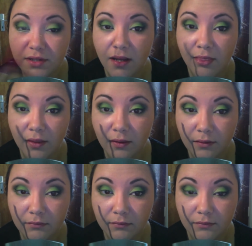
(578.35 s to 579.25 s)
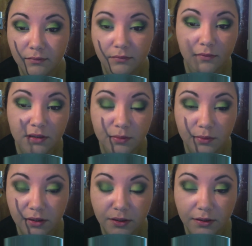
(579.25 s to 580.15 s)
and then this one
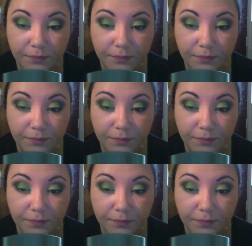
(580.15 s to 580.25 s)
here.